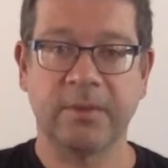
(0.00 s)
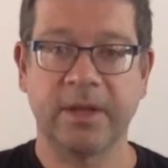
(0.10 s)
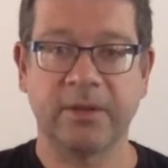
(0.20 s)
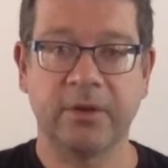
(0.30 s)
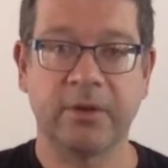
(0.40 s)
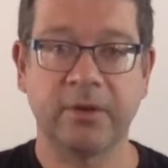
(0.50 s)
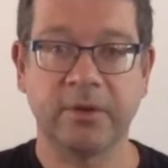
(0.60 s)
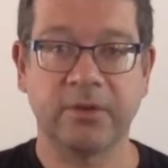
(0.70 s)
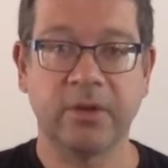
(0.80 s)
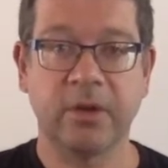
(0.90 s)
like the
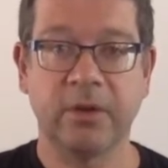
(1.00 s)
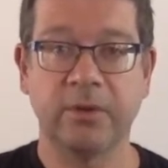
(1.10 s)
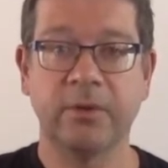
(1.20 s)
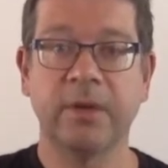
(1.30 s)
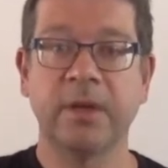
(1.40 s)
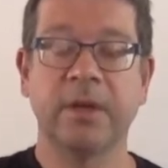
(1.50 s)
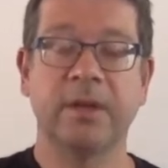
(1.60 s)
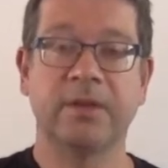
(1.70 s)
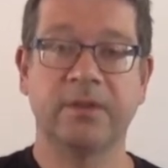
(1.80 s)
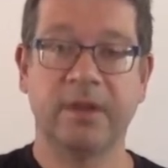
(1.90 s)
Oculus Go
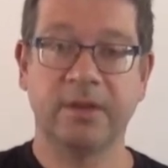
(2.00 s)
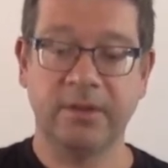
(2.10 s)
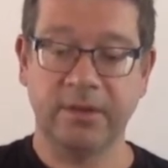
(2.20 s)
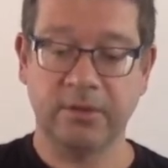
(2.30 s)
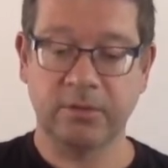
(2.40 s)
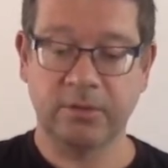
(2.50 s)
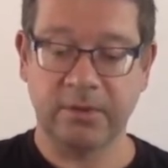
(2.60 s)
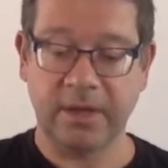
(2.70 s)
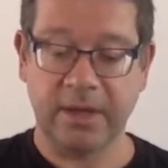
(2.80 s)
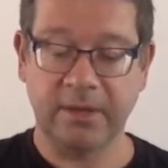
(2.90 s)
is an ideal
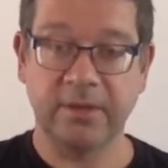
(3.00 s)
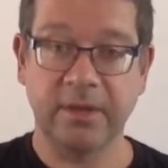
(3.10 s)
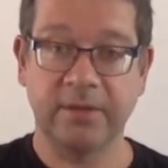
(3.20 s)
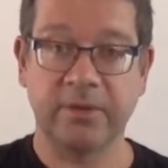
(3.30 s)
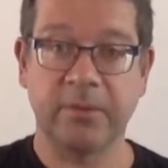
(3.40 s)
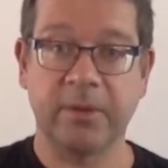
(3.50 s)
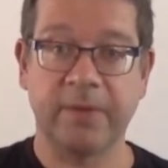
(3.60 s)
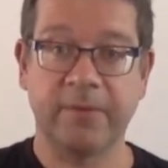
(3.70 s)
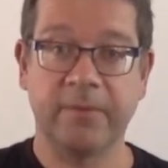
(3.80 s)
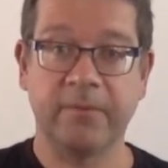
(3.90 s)
delivery
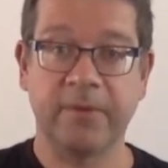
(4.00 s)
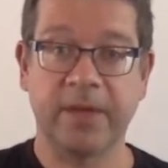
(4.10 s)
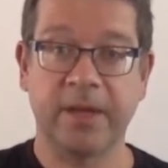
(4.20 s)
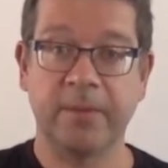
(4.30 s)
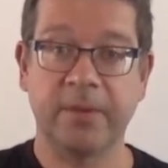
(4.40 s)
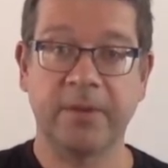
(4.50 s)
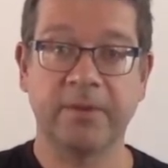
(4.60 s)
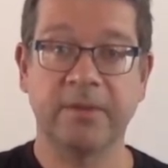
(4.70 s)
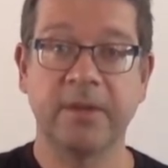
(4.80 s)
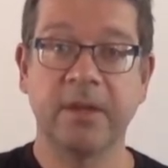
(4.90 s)
platform for that,
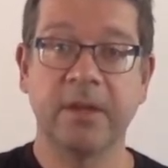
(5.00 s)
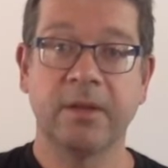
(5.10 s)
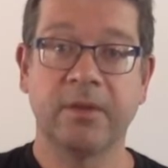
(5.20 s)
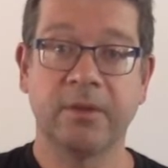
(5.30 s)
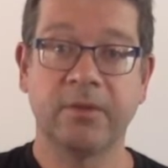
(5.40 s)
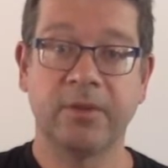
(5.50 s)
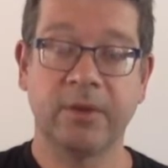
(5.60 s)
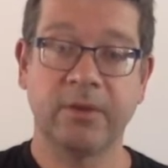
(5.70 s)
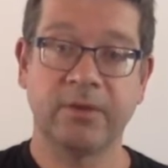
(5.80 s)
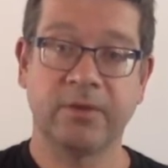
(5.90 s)
because those
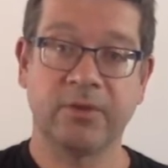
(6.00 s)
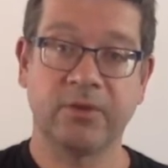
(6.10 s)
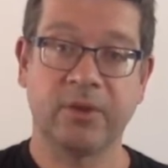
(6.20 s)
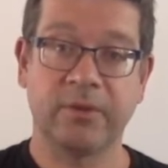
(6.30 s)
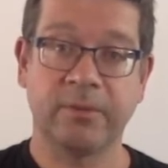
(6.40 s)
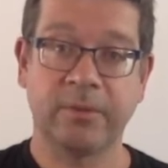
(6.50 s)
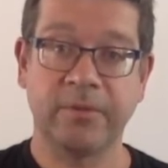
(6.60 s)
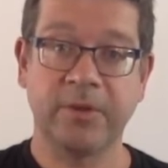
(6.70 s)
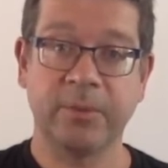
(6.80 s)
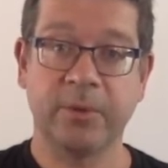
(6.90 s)
videos are shot from a
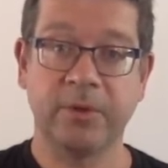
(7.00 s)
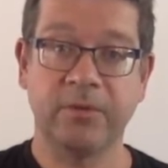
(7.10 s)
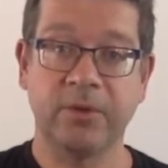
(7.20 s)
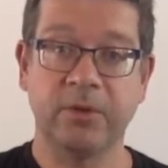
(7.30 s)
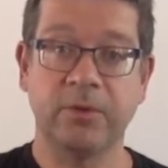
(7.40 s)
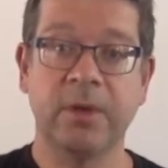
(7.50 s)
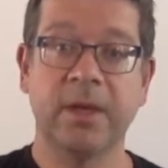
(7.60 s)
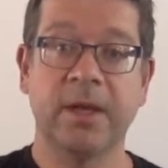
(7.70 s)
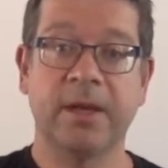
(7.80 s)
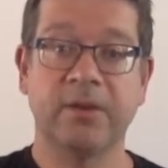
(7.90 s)
fixed point of view
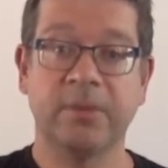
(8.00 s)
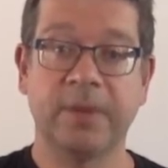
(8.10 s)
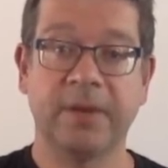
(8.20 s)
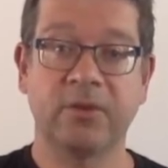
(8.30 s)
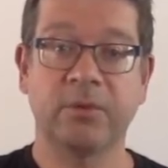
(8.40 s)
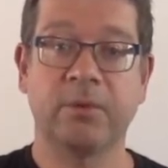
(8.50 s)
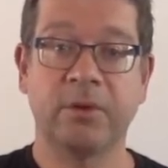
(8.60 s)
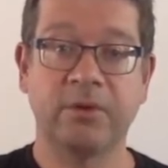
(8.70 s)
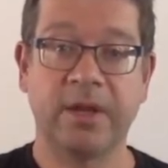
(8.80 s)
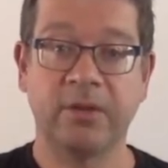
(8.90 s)
and just being able to
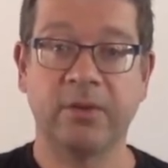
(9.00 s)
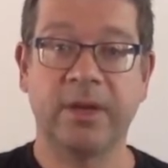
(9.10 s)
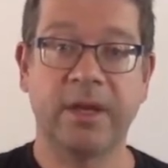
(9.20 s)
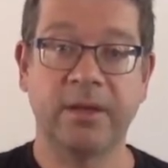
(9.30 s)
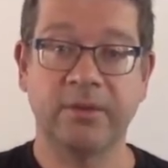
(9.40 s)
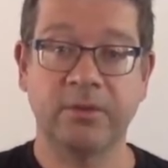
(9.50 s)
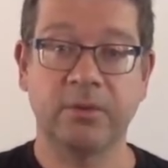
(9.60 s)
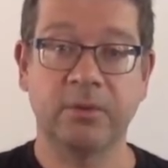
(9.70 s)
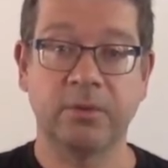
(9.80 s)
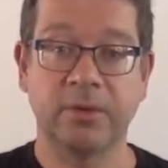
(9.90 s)
rotate your head is
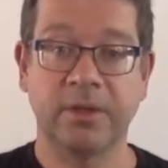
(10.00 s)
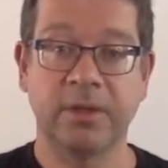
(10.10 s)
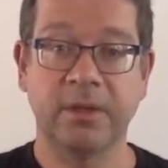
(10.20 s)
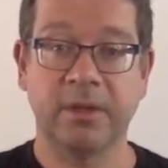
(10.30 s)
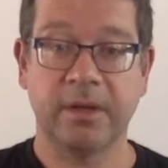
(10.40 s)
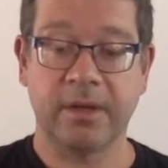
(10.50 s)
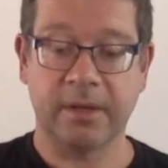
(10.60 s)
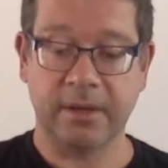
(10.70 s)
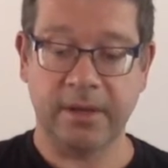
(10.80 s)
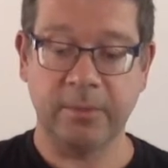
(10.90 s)
all the
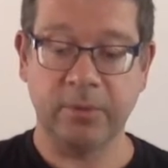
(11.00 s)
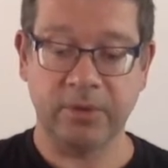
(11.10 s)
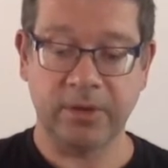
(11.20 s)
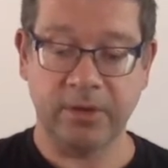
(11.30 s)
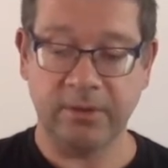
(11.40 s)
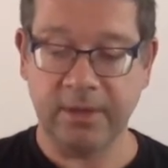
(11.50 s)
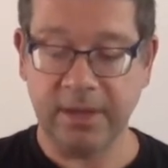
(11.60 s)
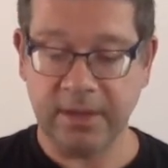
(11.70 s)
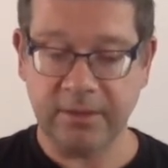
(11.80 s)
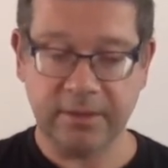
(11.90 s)
input that you
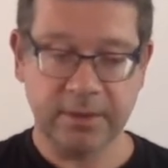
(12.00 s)
need.